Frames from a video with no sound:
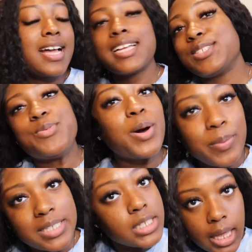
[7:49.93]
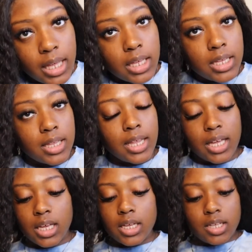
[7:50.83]
Cause what was said?
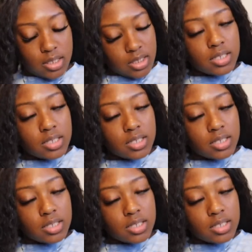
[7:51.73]
Like,